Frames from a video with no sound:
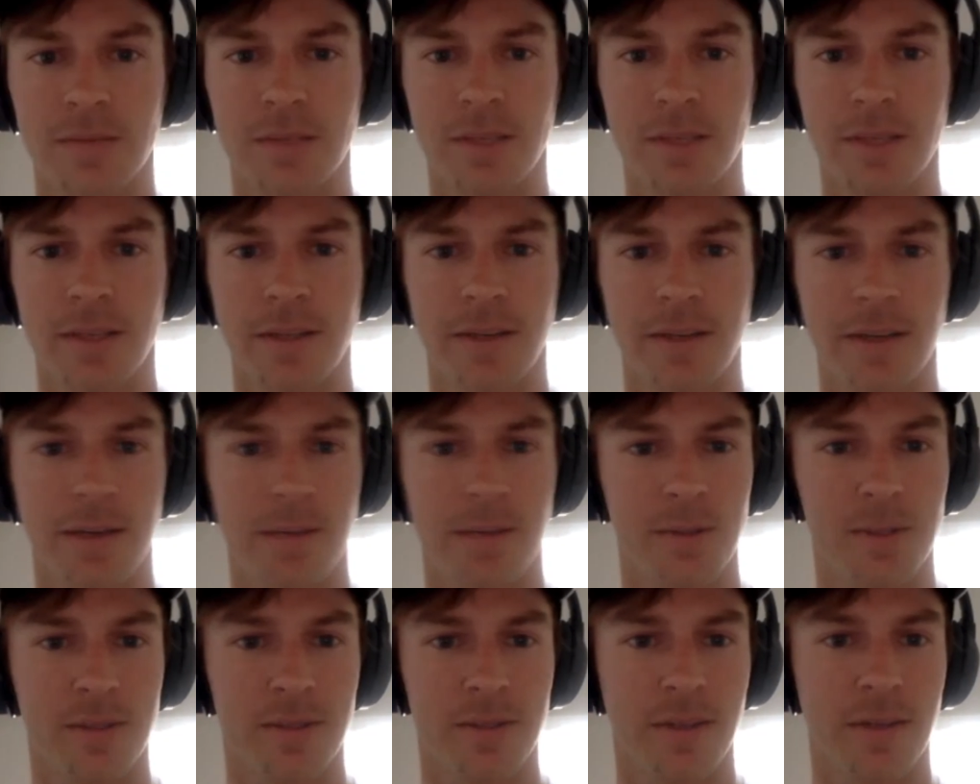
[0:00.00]
Yeah, that
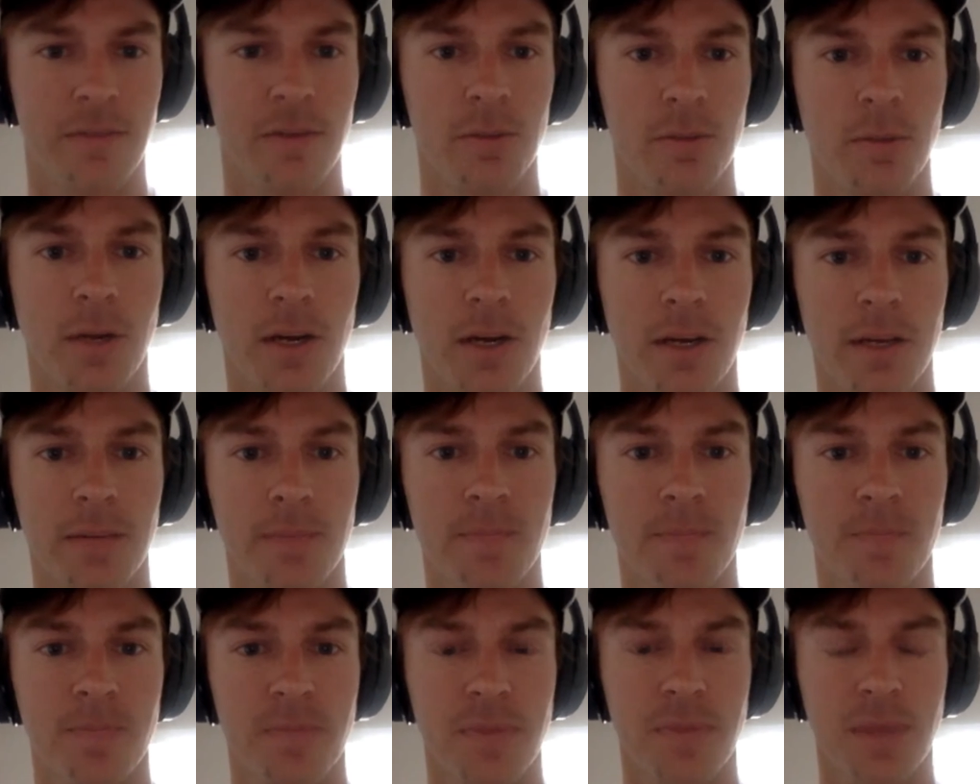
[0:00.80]
happens to everybody.
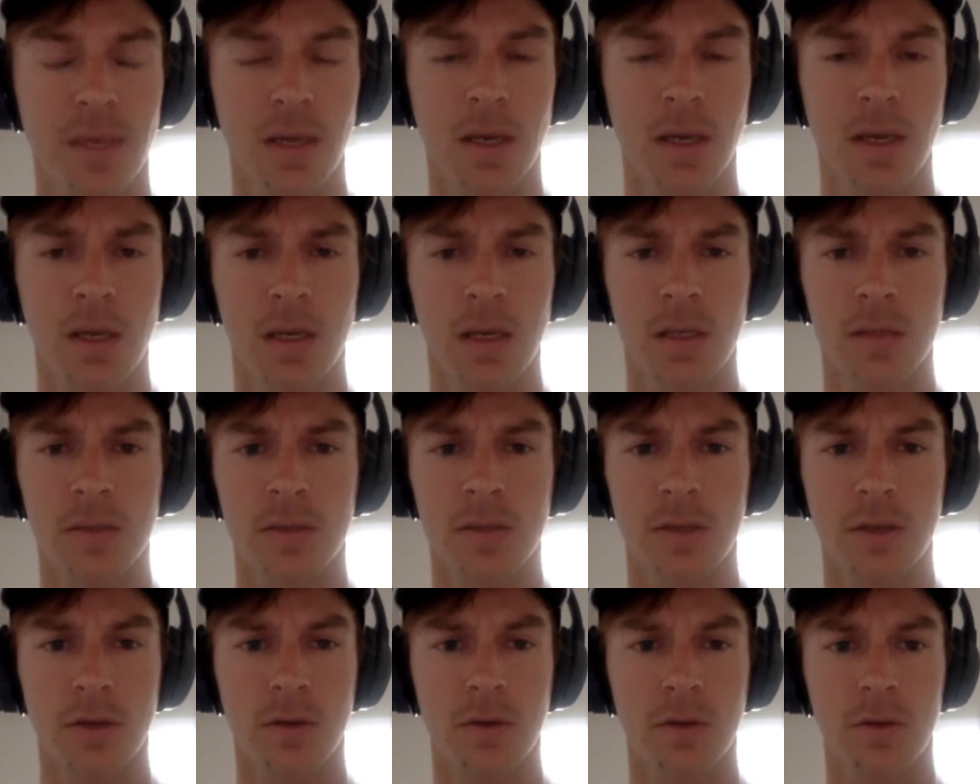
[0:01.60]

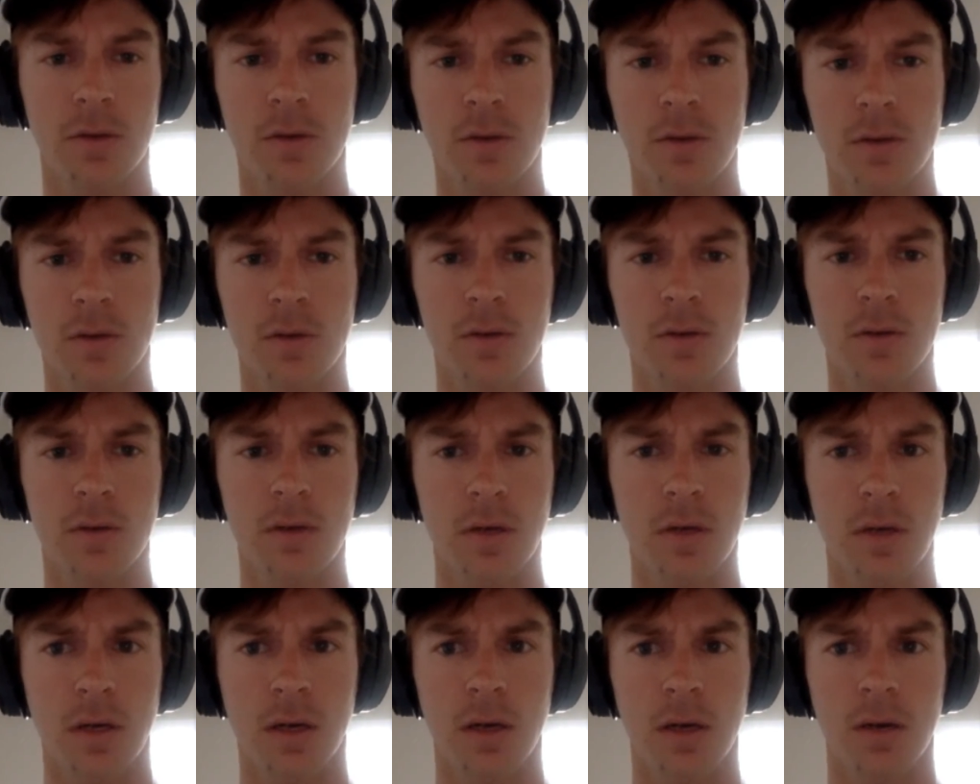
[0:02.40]
So,
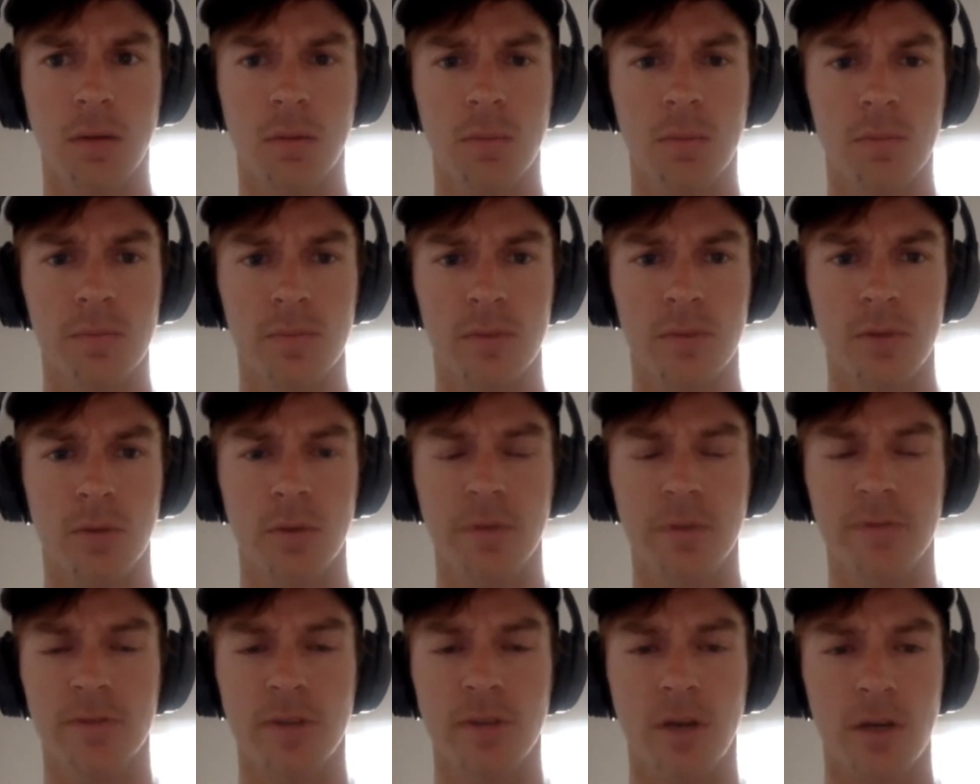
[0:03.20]
um, so
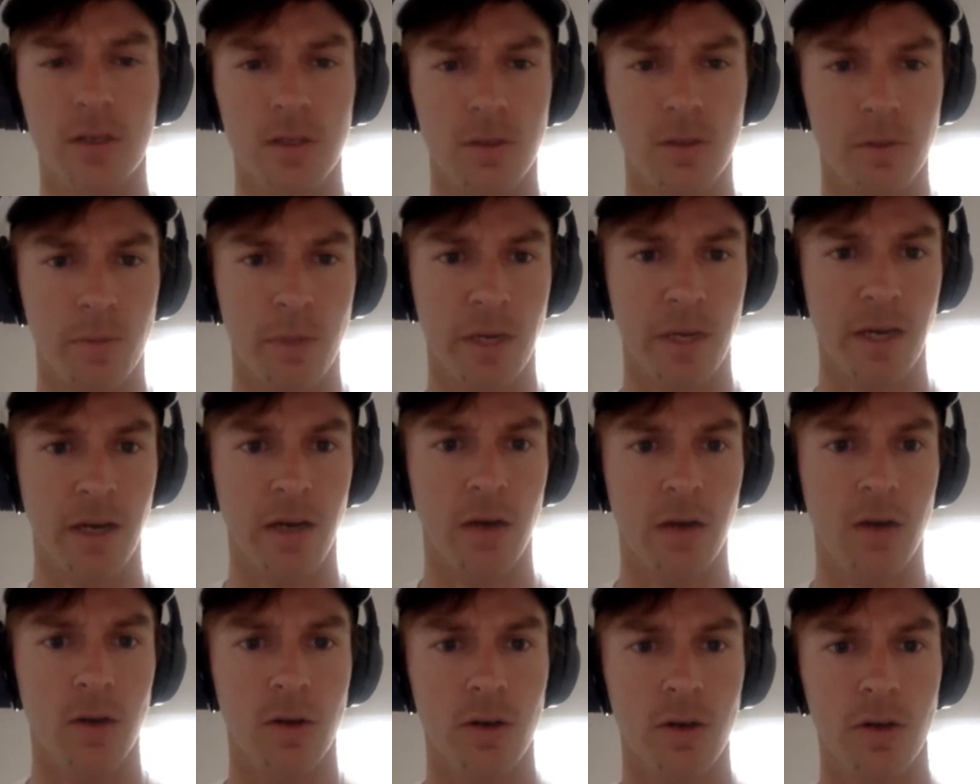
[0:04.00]
we've talked
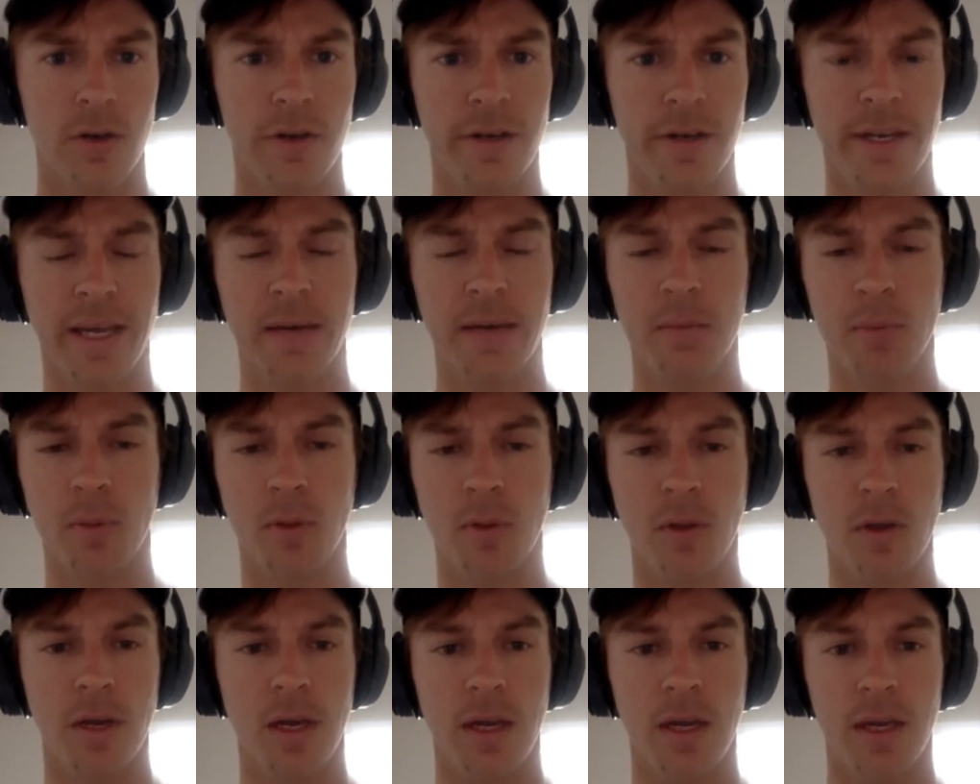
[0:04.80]
about net
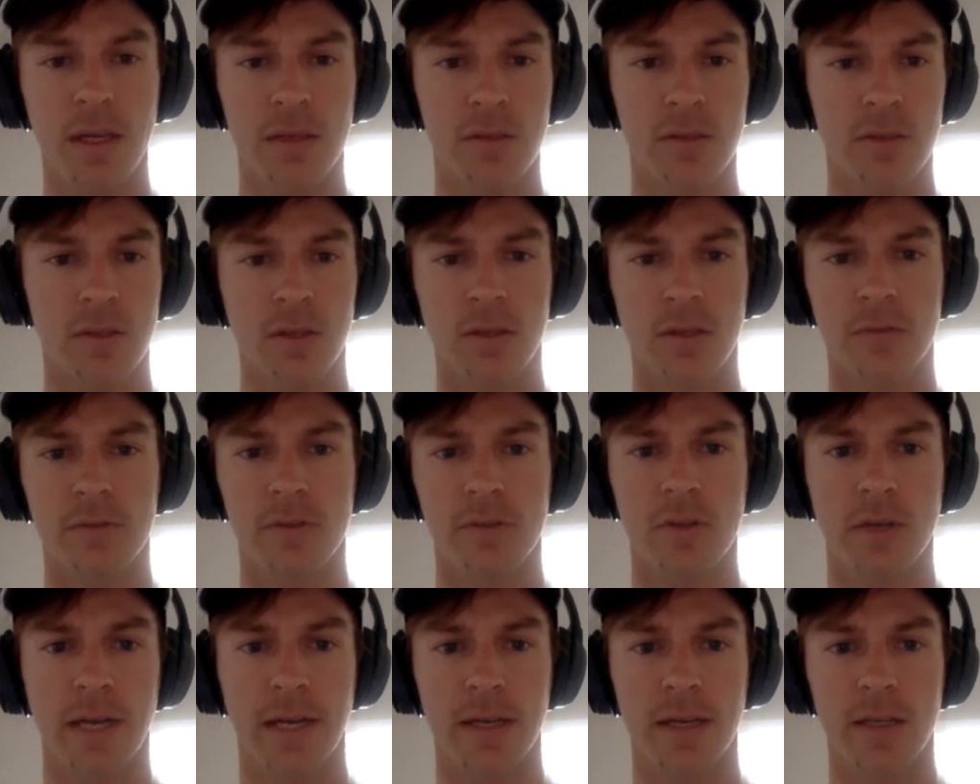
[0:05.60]
play, serve
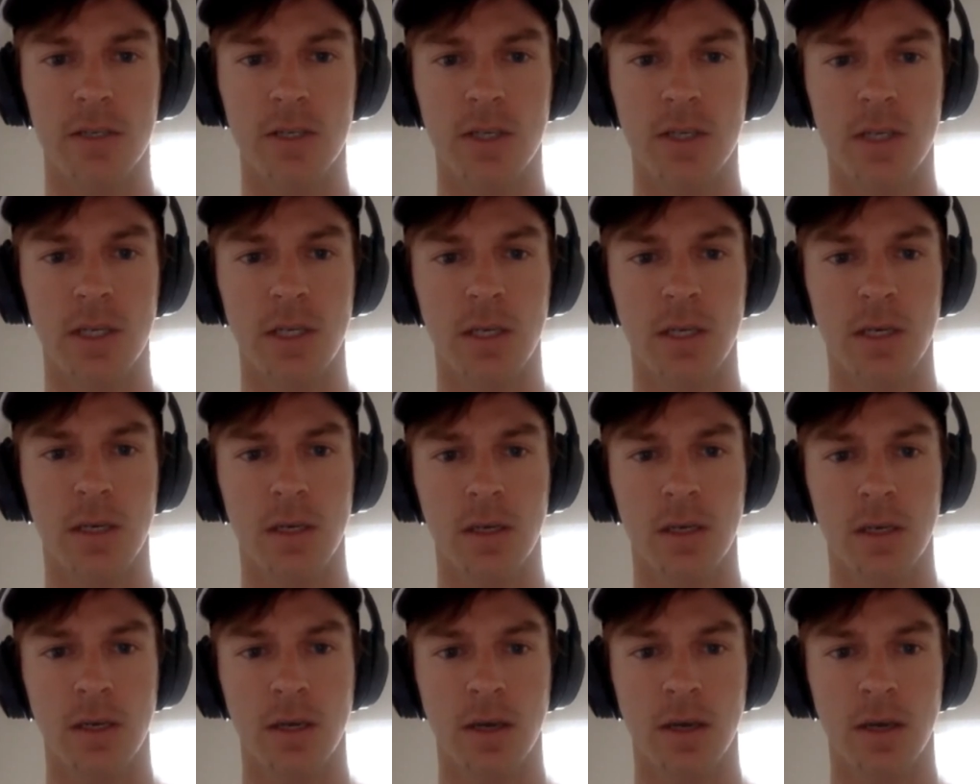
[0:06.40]
strategy.